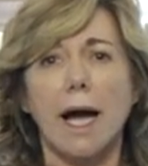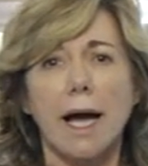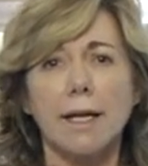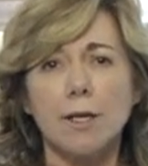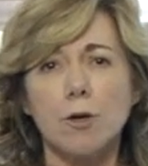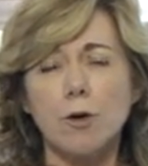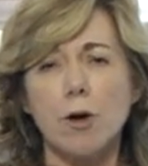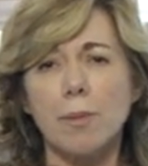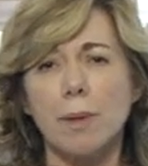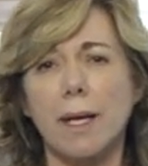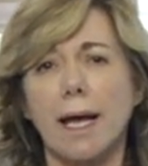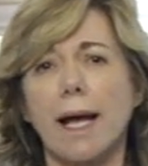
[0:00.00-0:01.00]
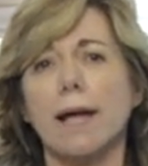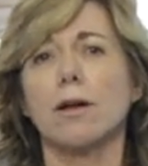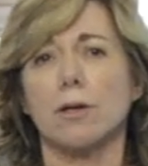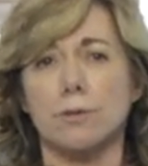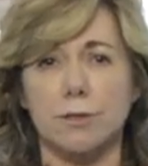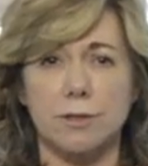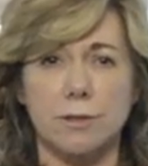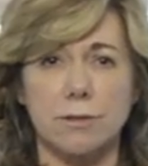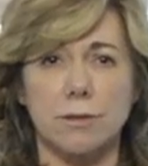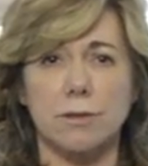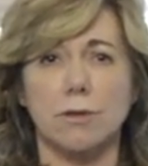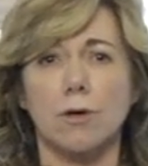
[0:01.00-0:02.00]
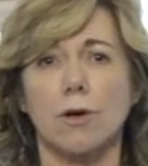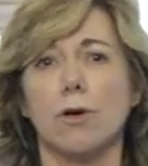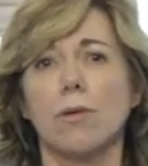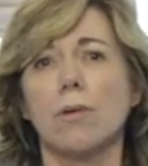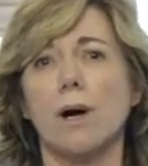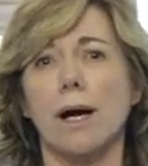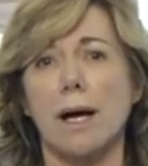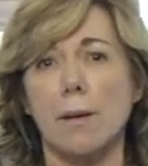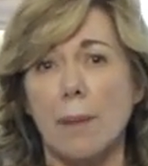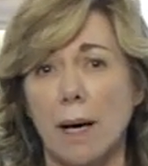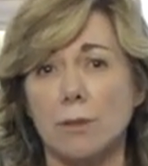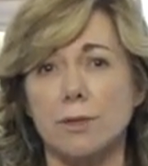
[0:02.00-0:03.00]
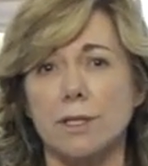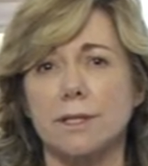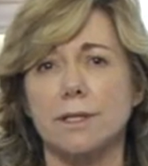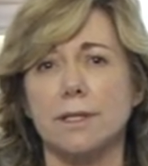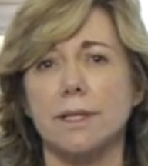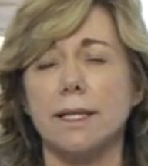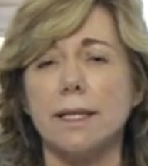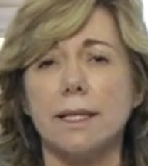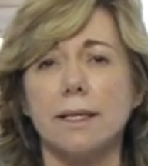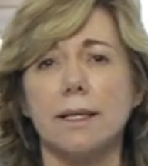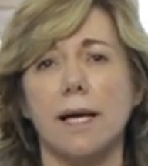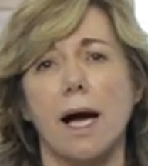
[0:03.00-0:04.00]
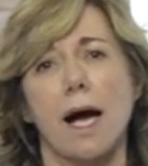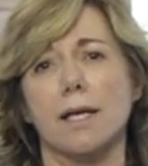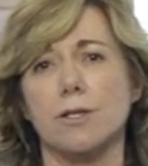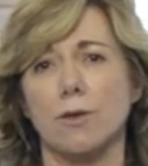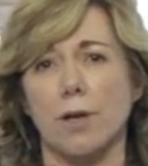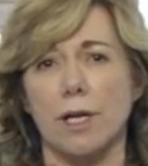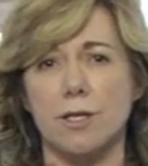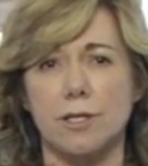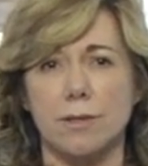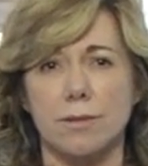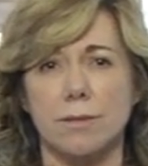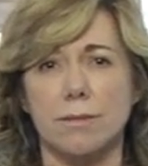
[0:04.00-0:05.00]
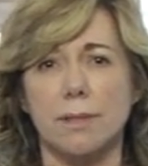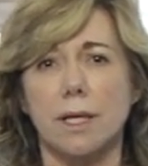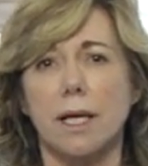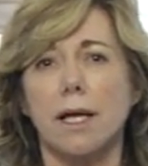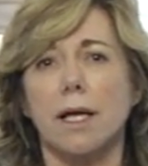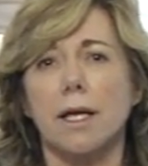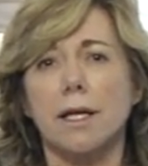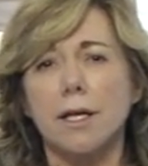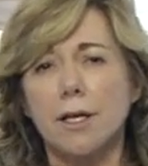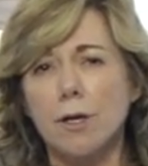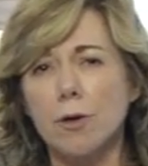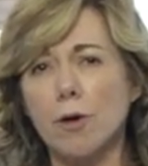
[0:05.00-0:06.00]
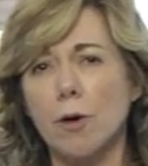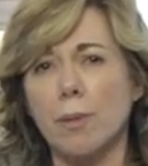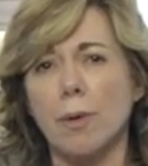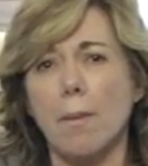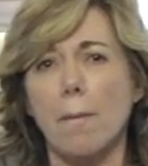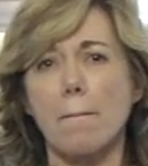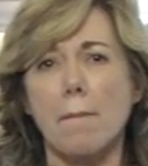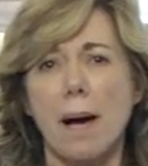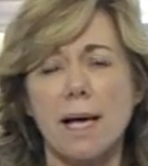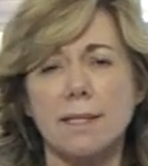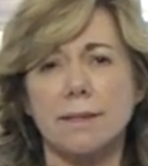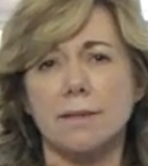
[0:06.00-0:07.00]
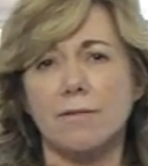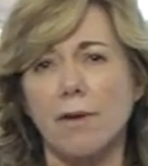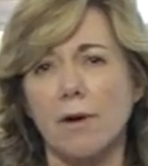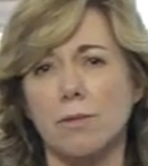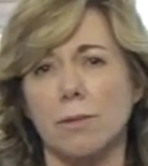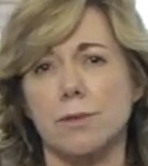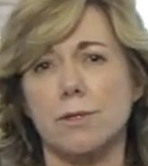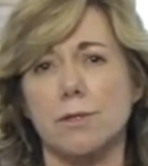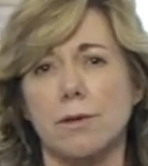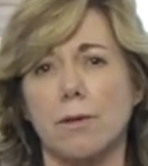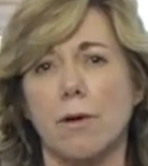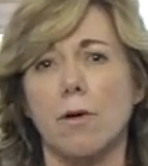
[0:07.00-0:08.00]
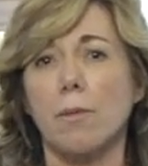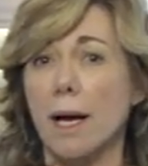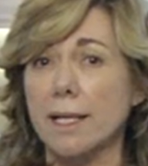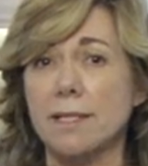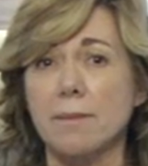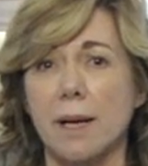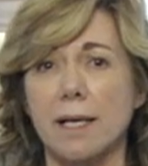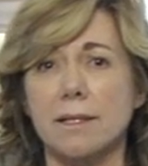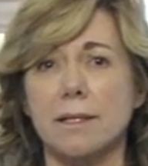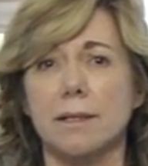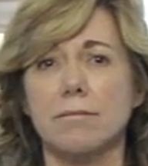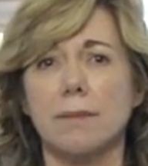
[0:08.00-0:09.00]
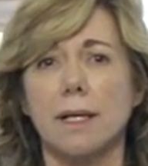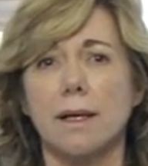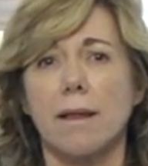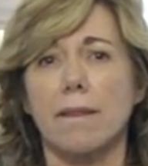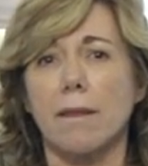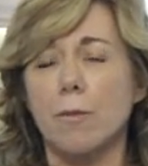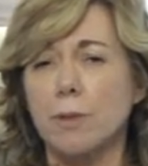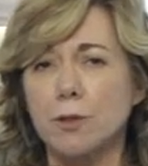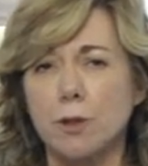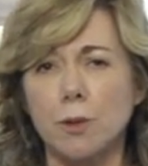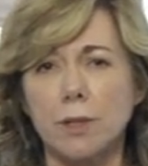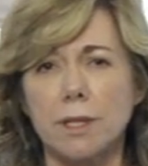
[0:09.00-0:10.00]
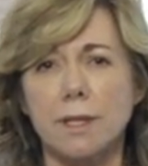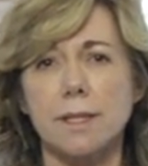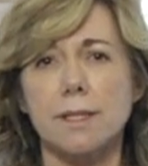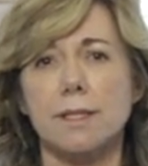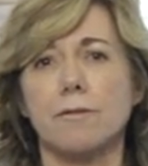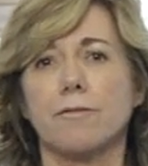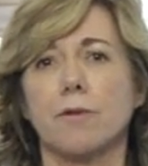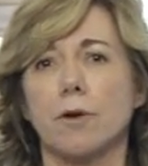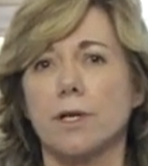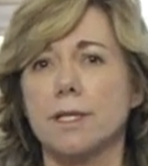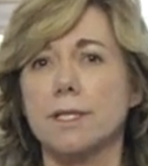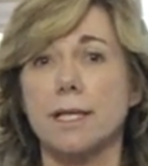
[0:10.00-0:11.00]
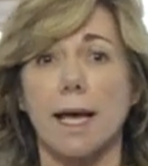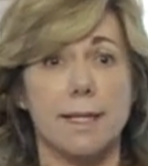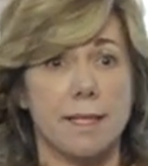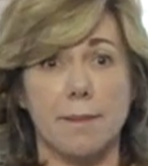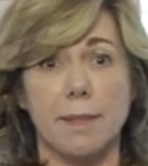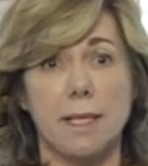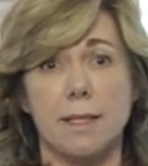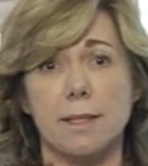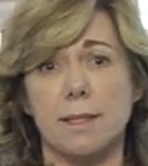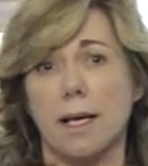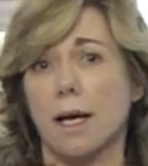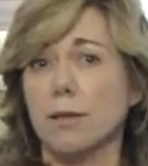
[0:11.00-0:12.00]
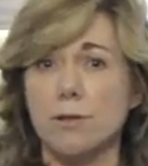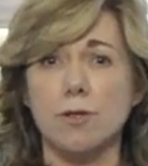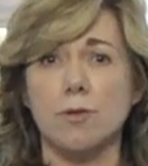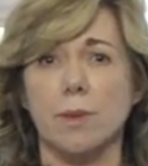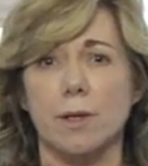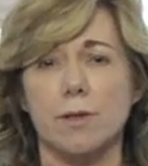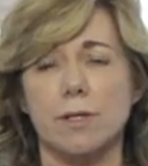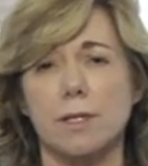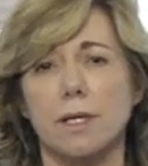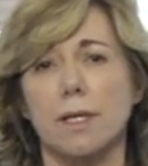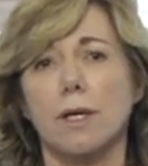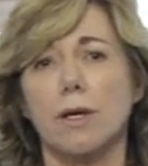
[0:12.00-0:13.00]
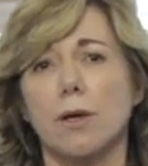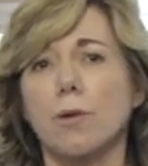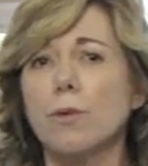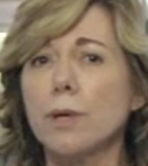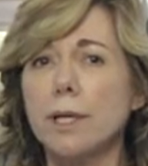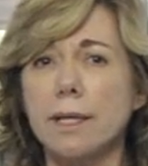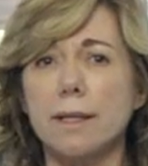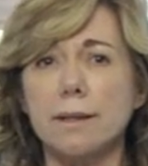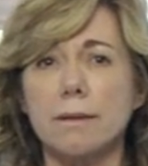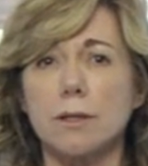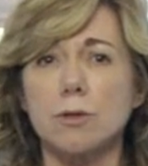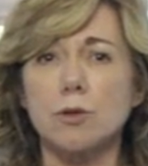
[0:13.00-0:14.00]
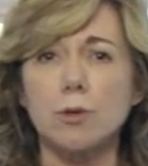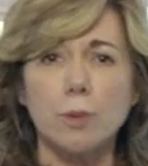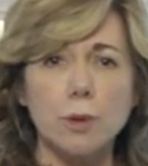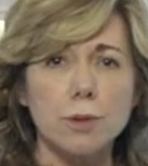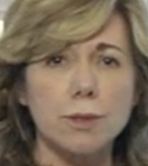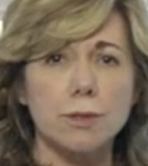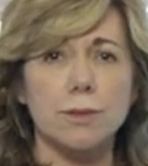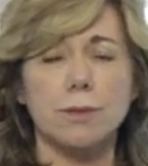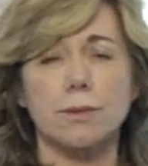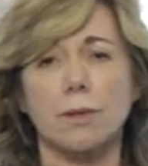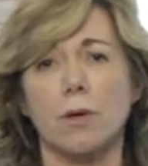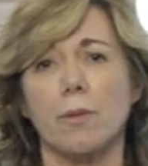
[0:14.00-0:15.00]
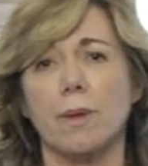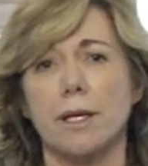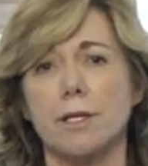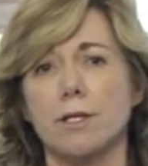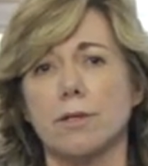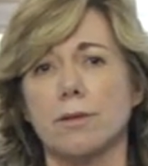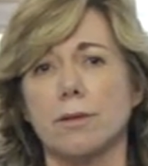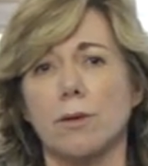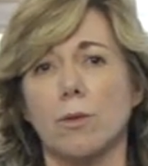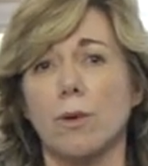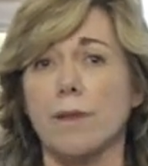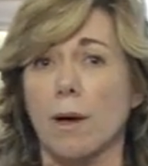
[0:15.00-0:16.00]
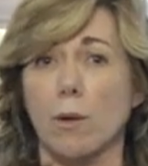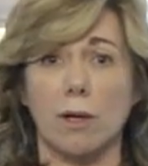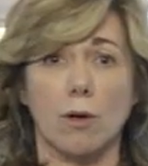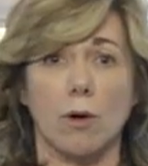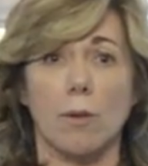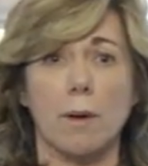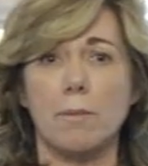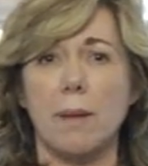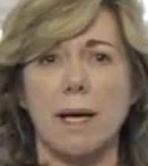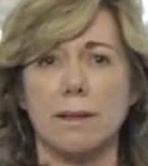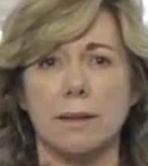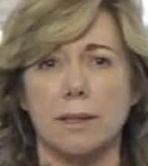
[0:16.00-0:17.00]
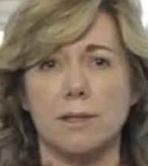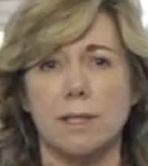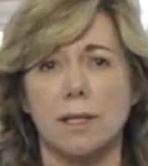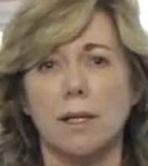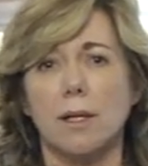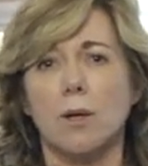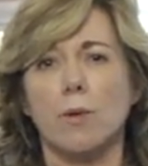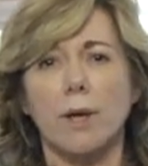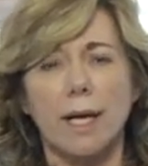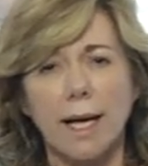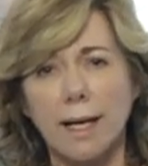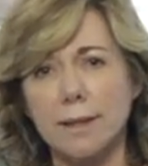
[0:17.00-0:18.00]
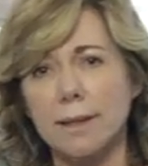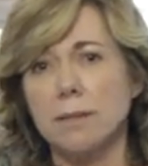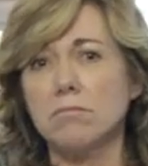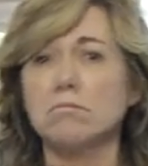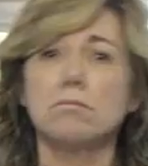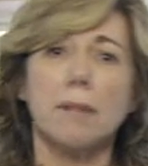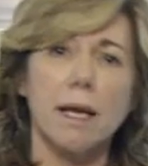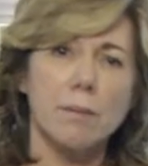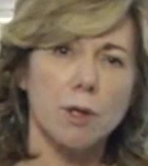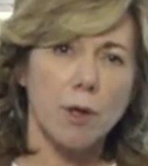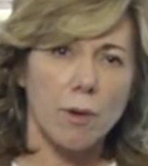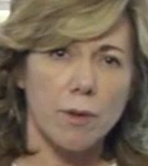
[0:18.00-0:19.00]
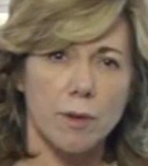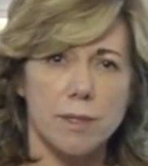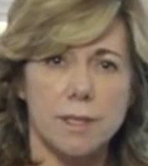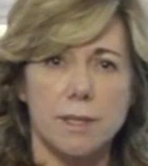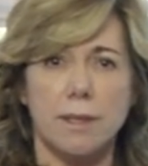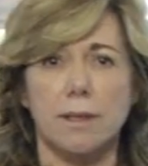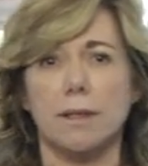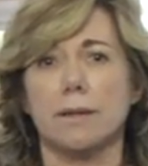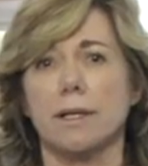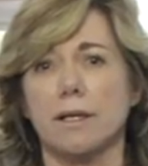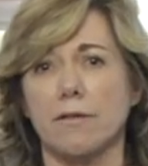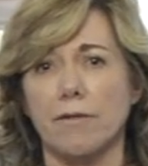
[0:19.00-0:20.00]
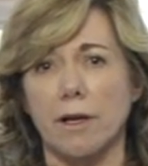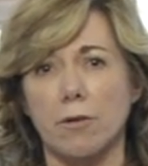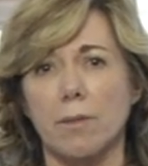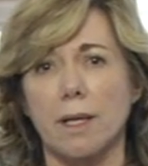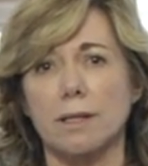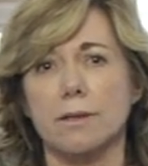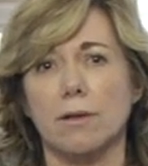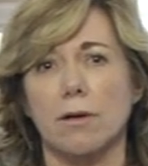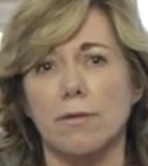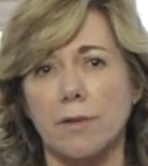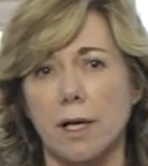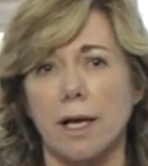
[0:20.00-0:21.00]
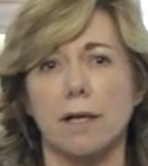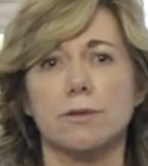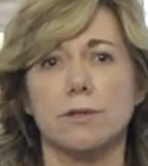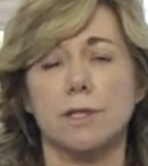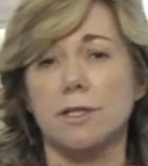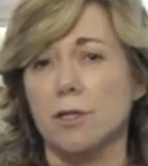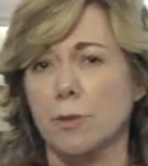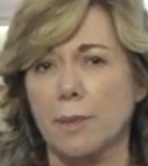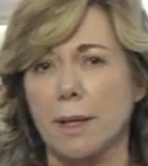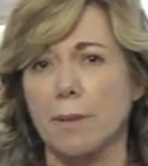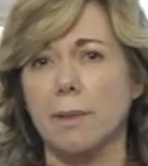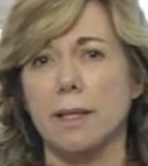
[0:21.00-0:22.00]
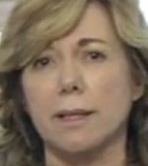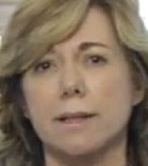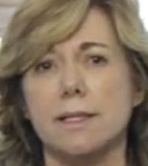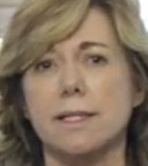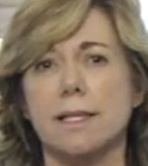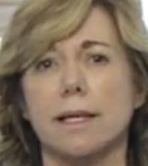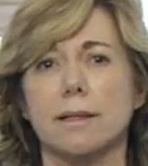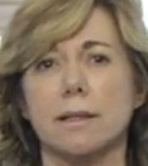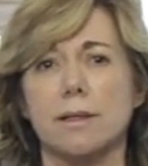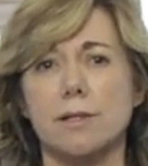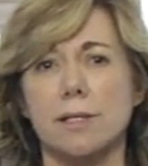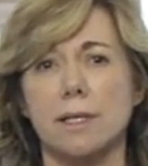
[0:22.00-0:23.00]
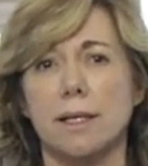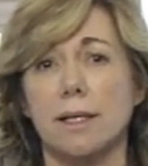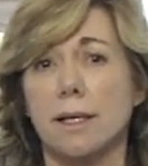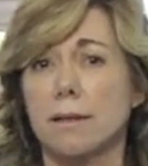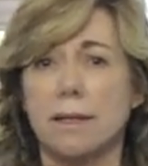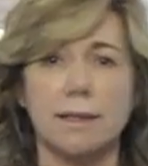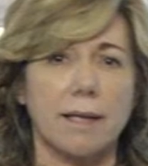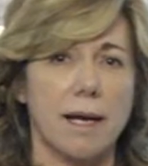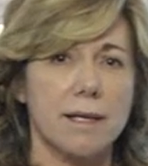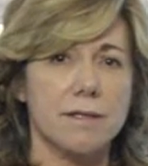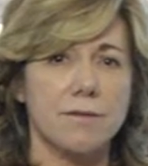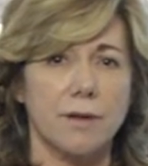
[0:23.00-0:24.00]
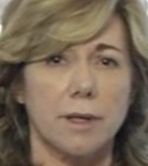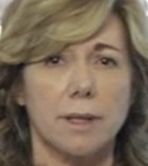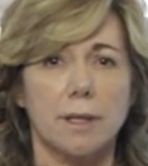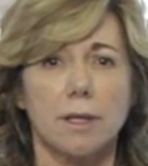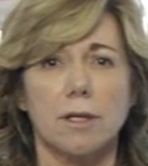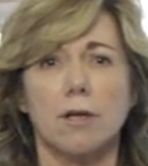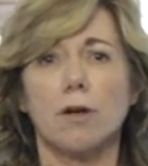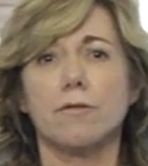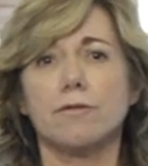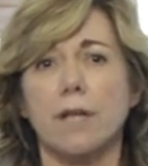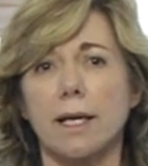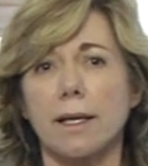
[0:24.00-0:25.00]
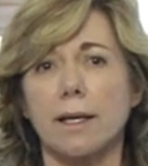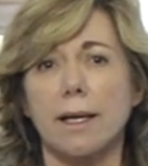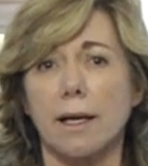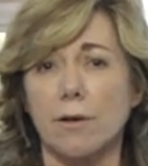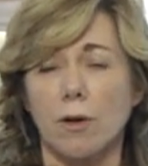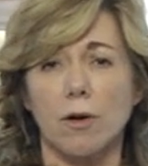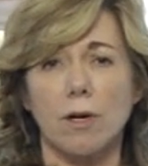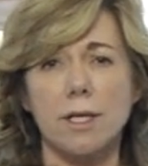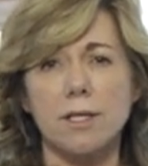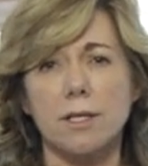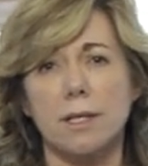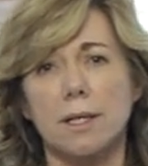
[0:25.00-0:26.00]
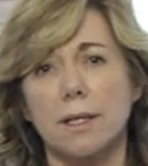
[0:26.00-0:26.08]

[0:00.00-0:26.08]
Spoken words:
and Europe cannot go about it in isolation. Europe must focus on maximizing the opportunities for its SMEs and consumers. We need to boost cooperation with our global partners regarding, among others, the development of cloud interoperability standards, the transfer of technical knowledge,